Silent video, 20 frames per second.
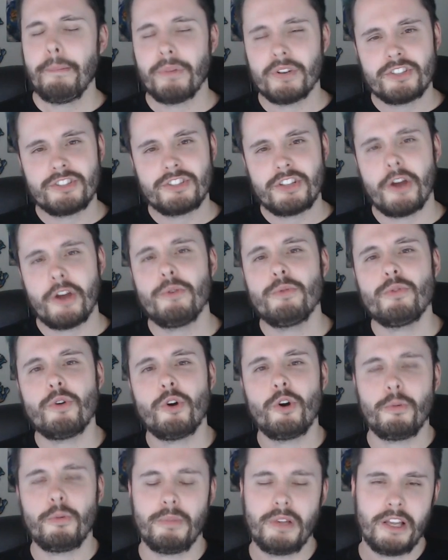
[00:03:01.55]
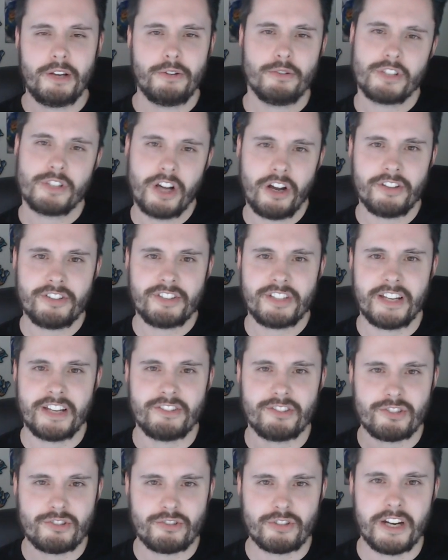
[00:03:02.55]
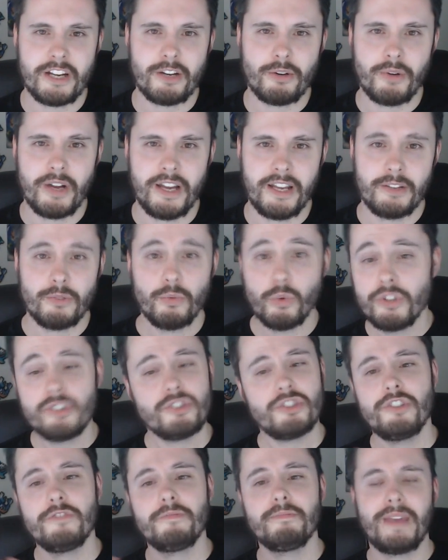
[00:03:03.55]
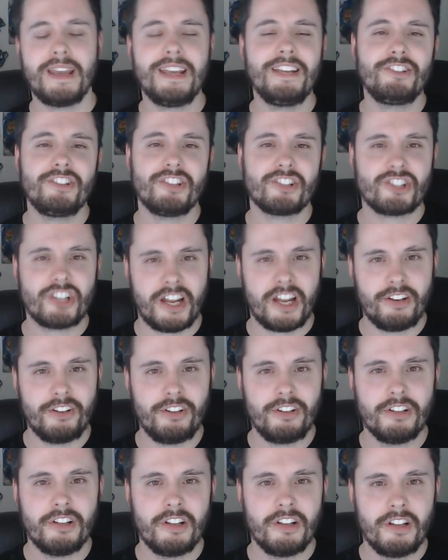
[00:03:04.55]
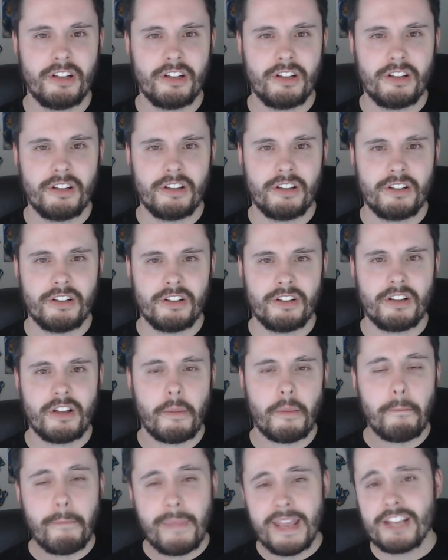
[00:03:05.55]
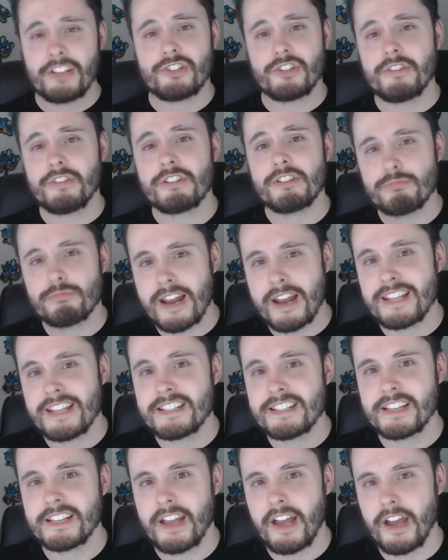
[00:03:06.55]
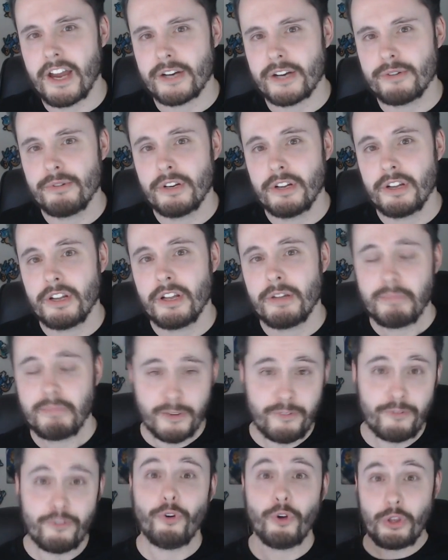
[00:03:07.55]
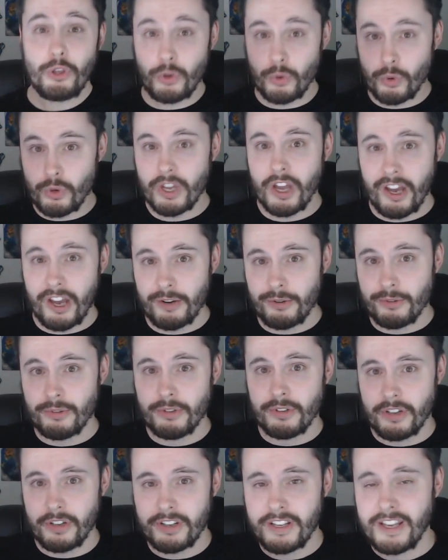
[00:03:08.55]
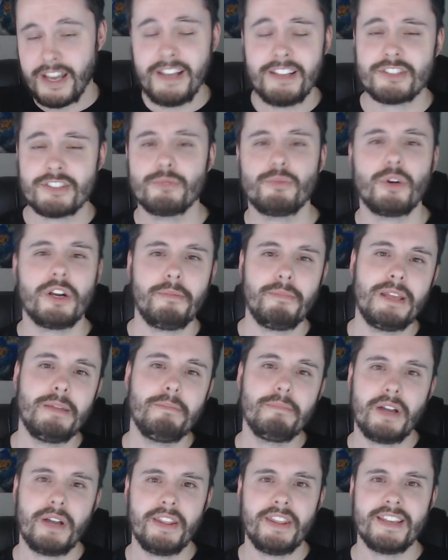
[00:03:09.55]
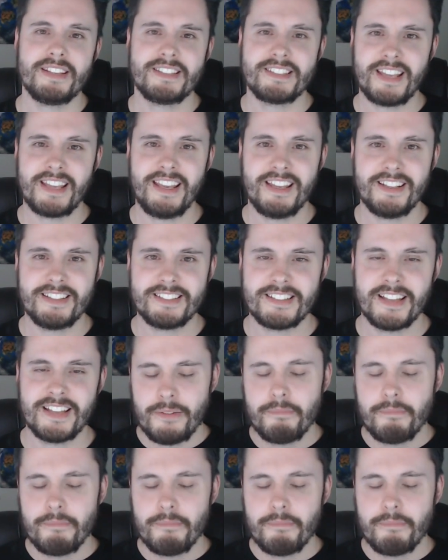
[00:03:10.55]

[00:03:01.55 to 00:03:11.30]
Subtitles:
but don't upload content straight away. Once you've made your channel, make sure it's ready to go before you go, okay? So what I mean by this is,